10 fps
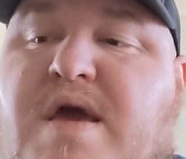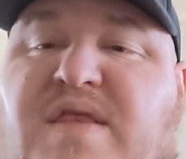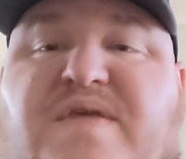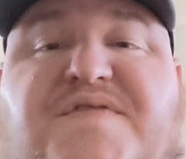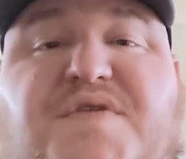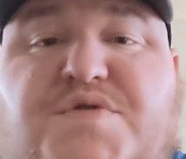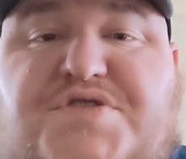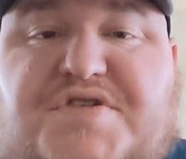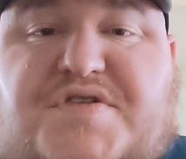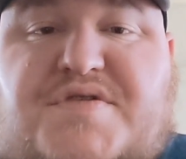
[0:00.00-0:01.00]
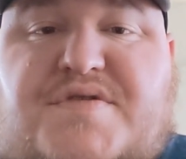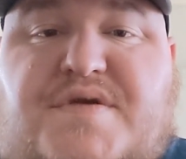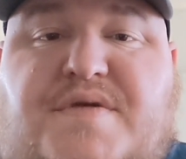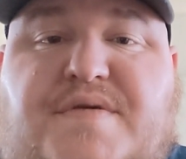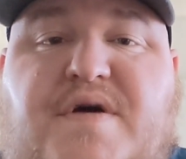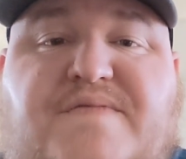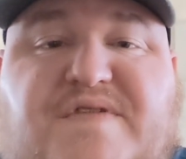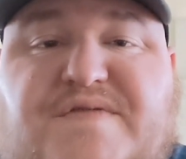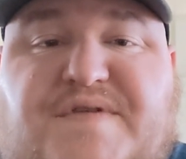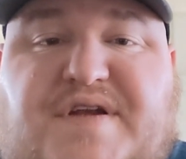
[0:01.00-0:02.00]
in the future
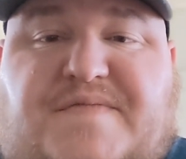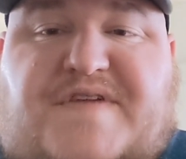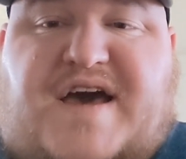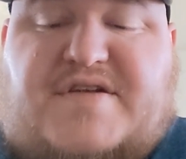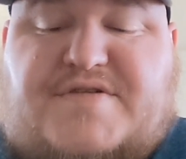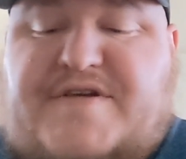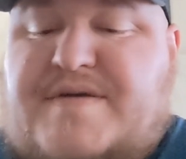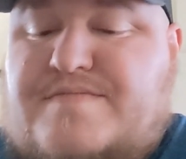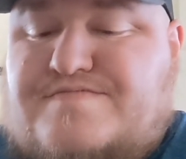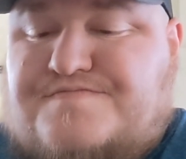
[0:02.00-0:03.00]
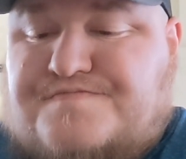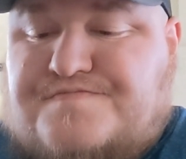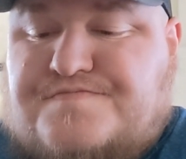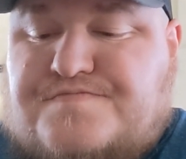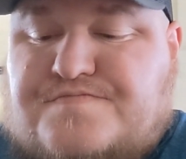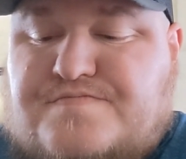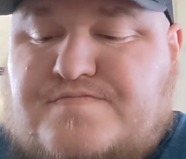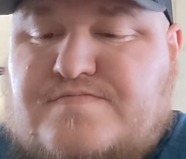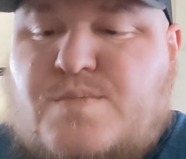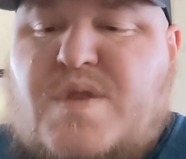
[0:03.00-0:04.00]
of the Freedom Factory,
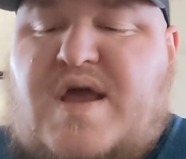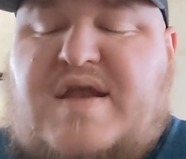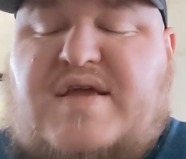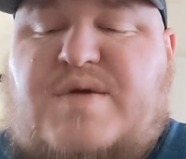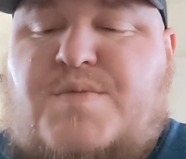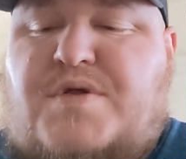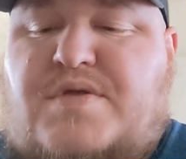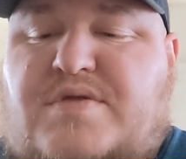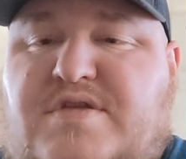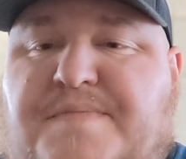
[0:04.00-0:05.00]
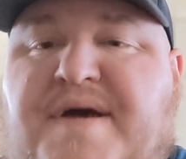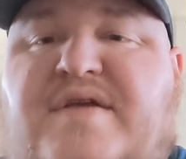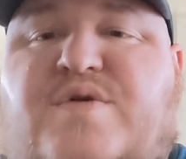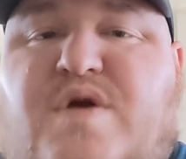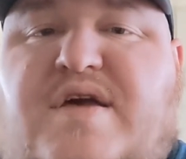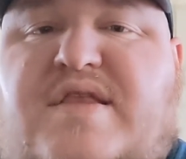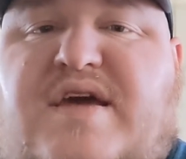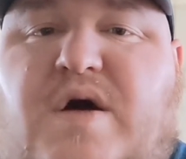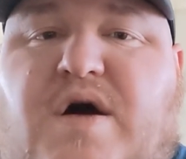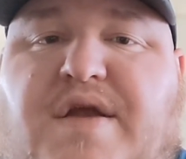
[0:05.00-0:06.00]
and it will depend
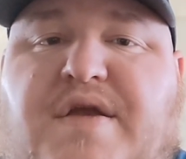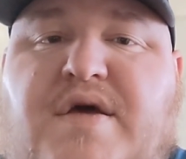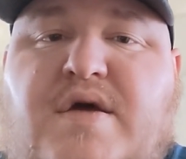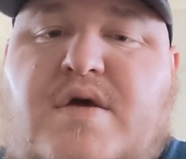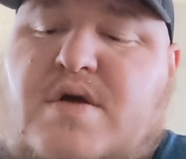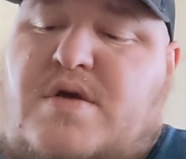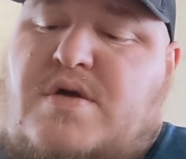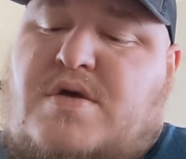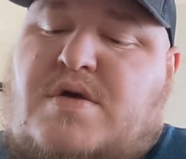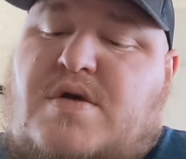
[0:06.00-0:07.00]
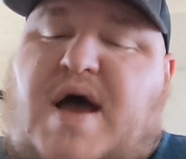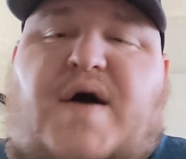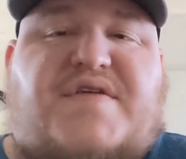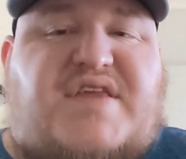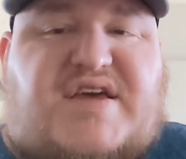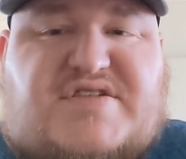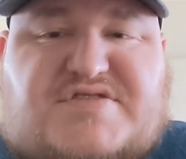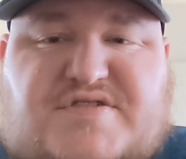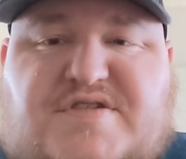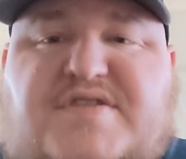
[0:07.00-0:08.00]
greatly on how the
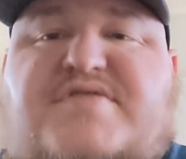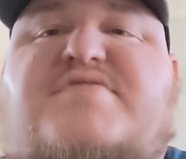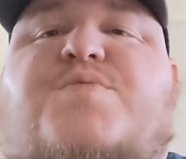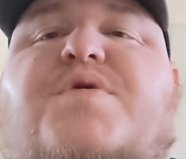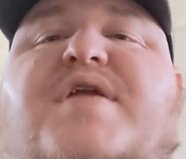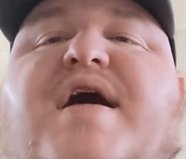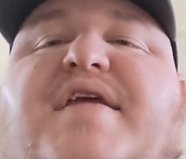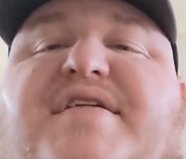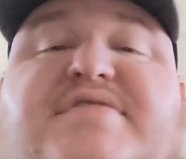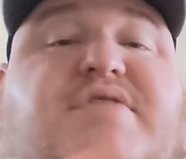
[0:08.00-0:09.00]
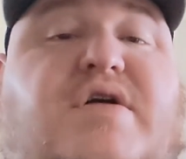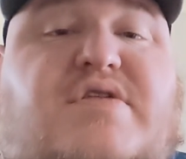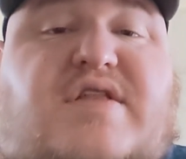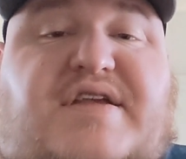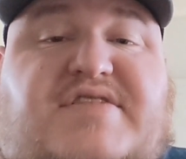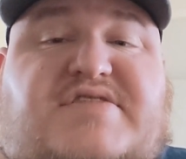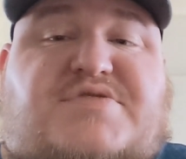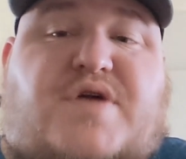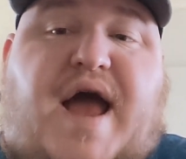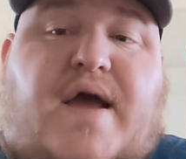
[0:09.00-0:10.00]
insurance and whatnot is on
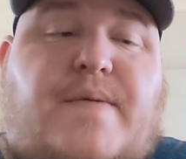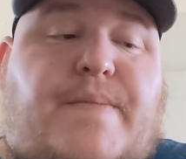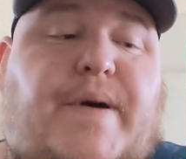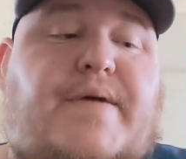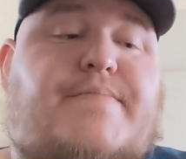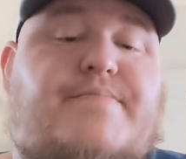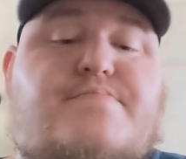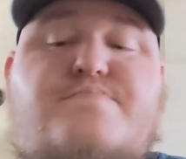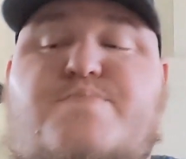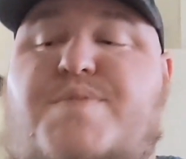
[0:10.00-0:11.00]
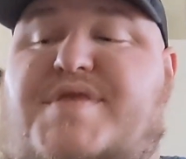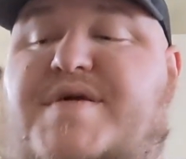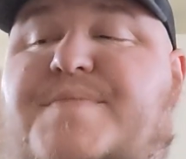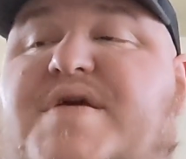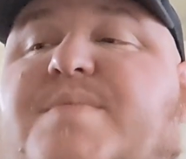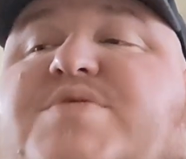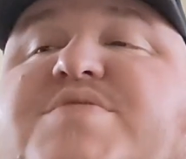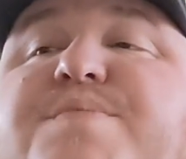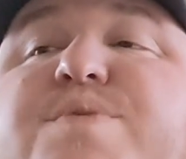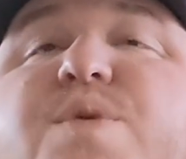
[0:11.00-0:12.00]
Cletus's track, but to be able to